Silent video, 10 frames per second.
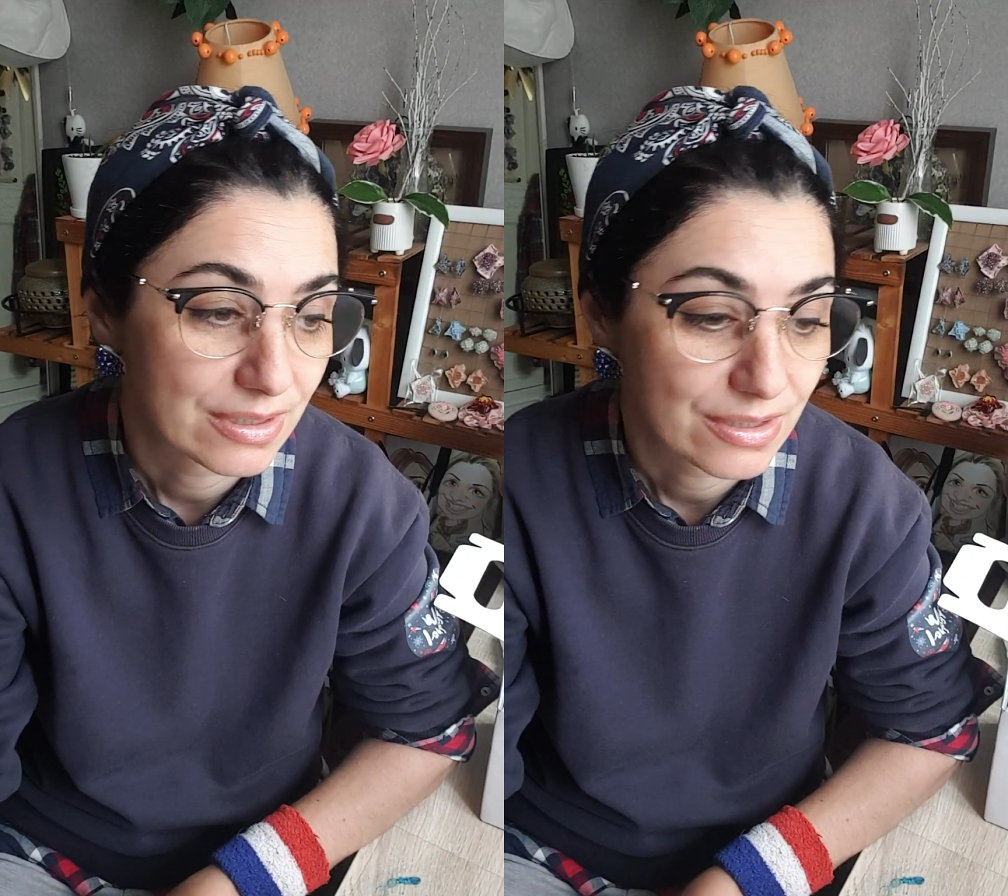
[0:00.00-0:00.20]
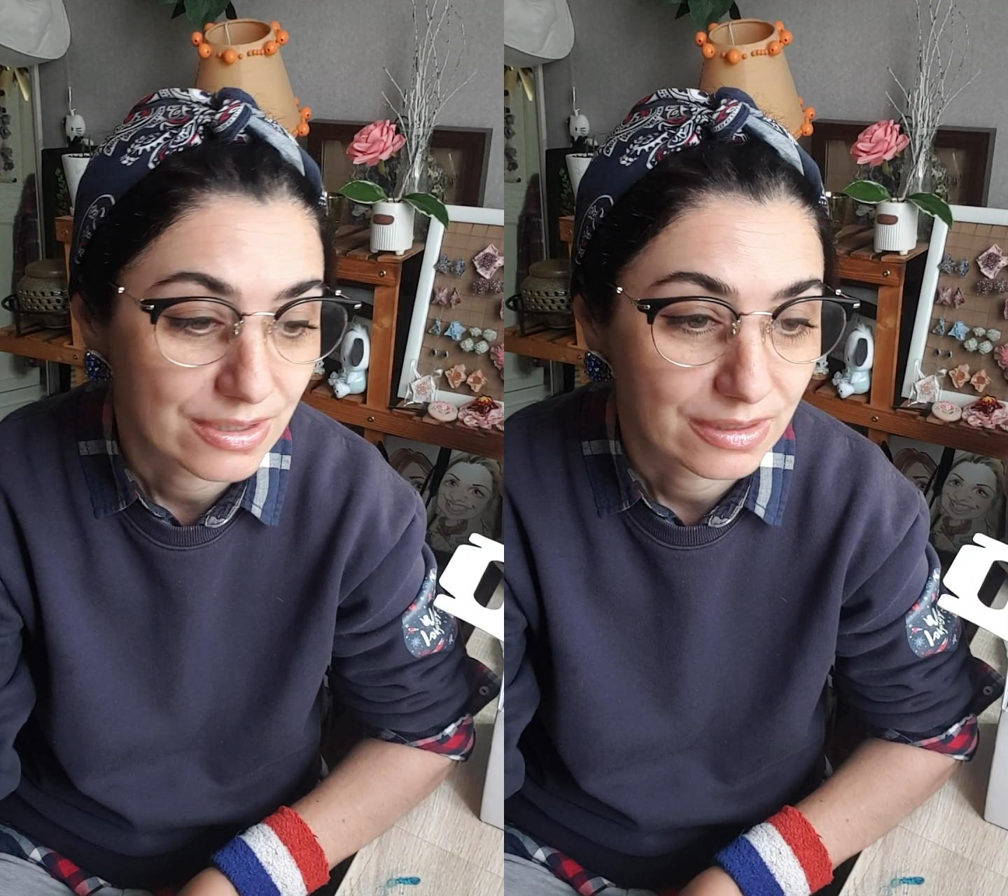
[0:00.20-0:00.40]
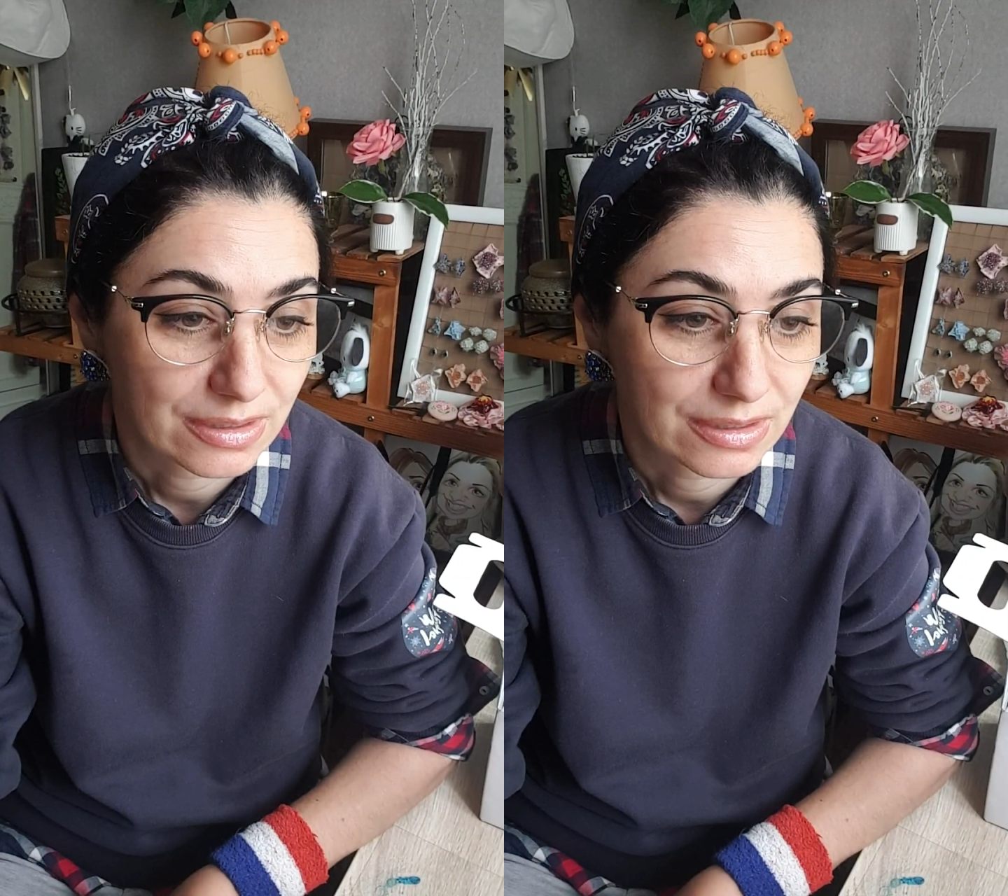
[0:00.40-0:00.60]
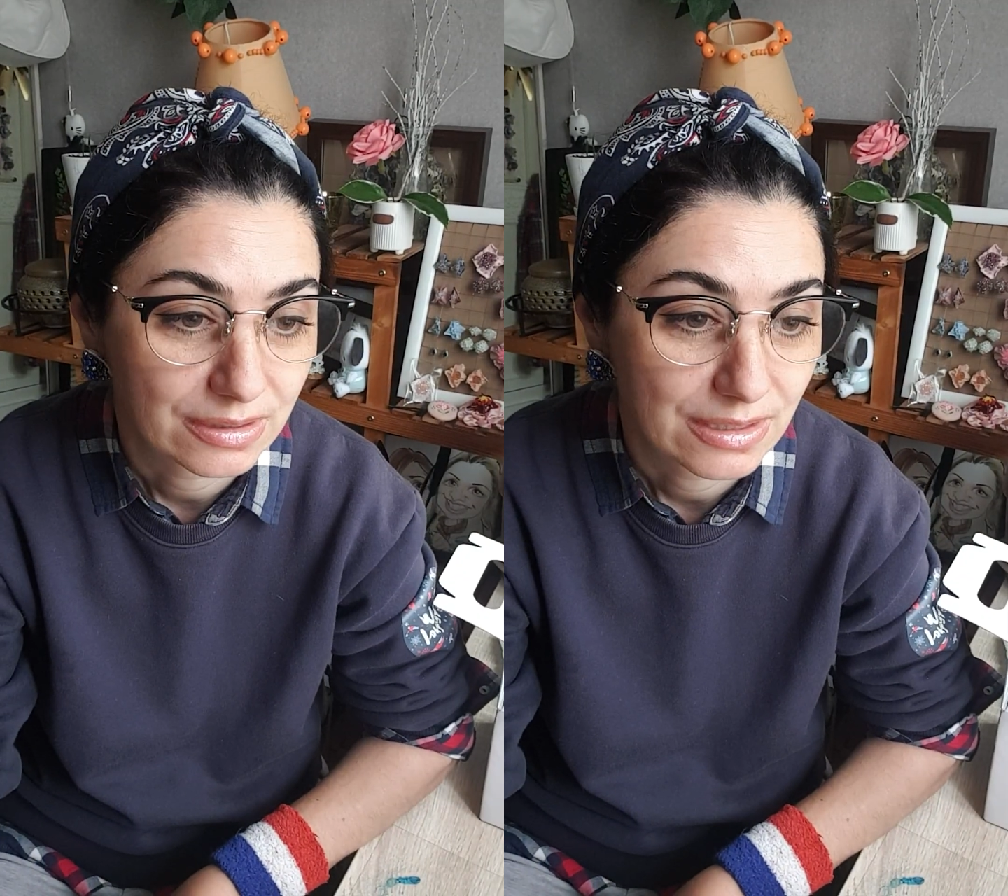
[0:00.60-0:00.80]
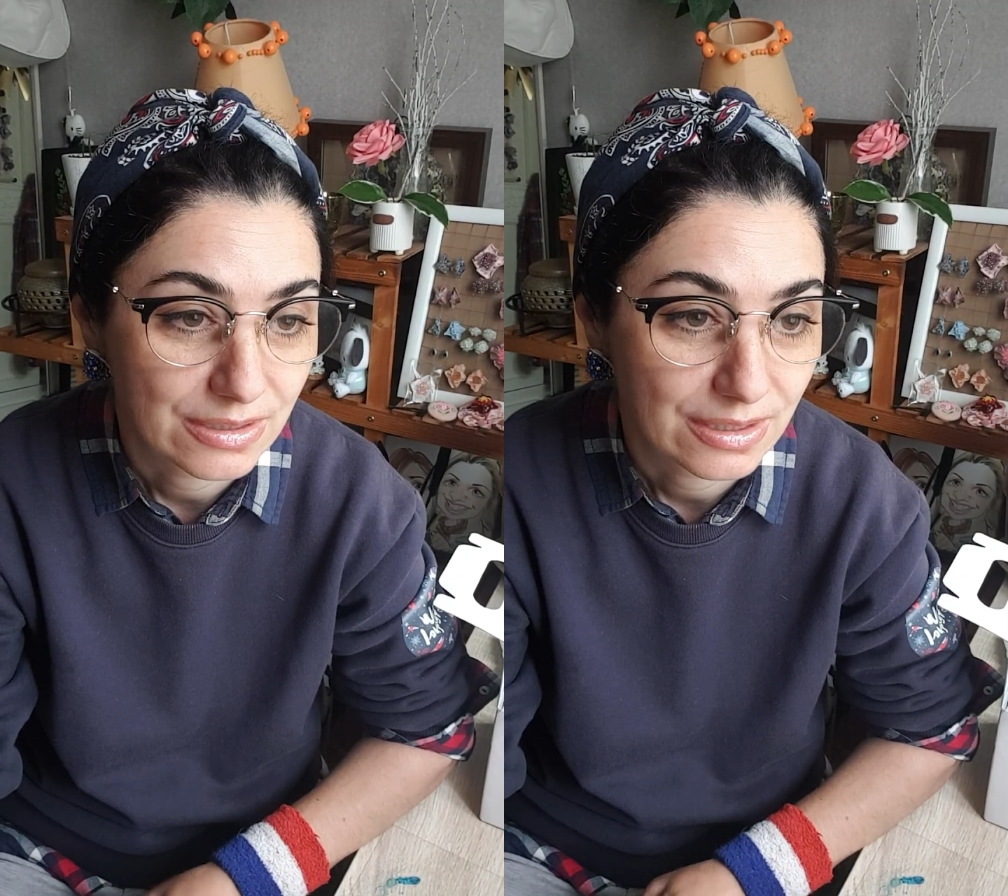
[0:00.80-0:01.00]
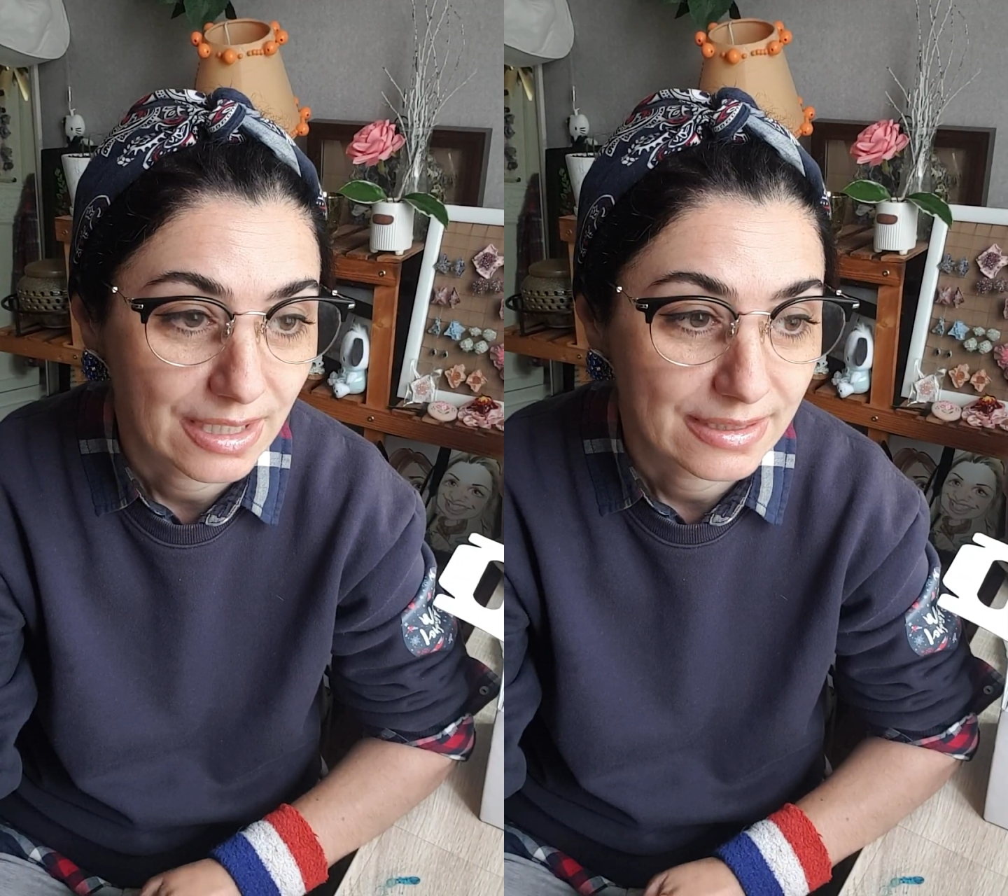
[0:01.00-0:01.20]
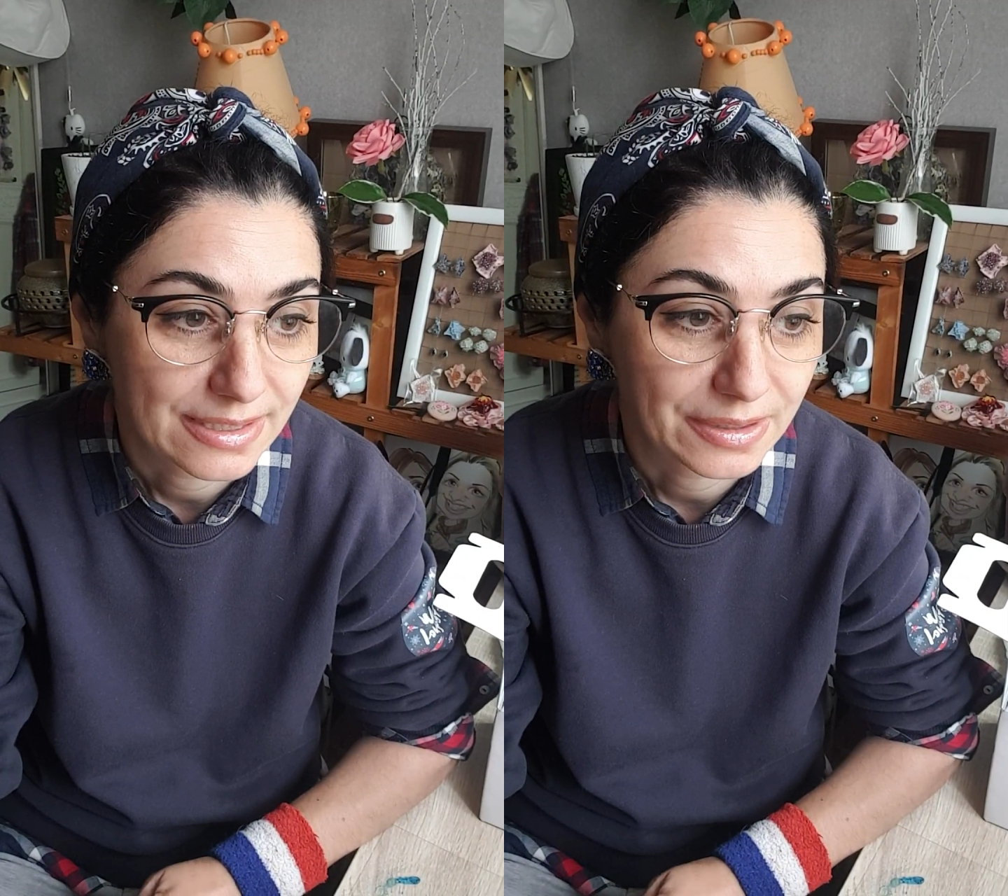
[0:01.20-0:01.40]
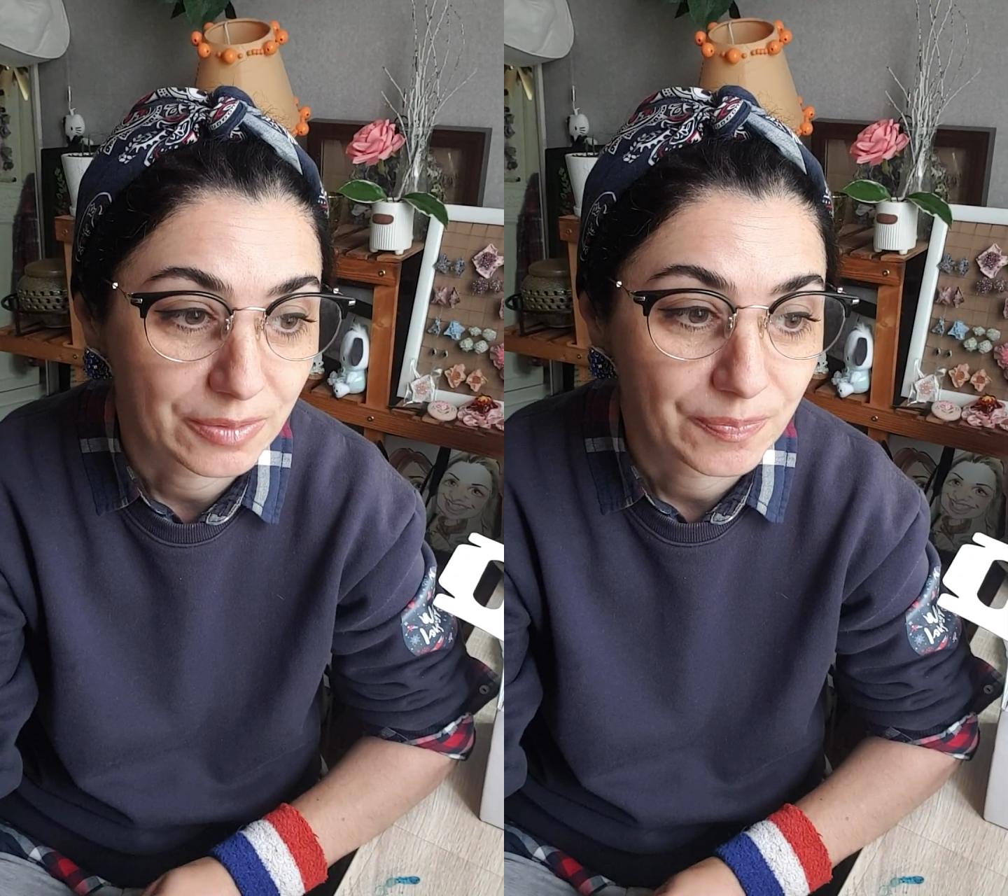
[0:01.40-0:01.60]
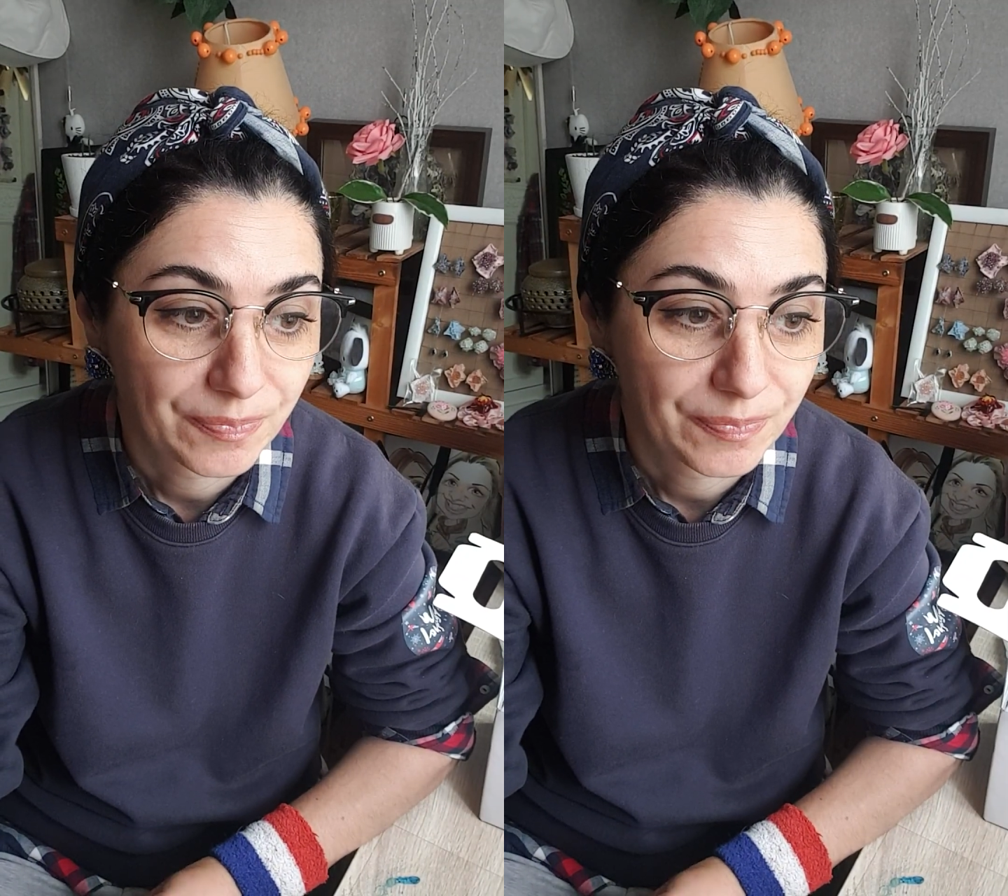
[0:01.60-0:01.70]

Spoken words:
There's a nice hill.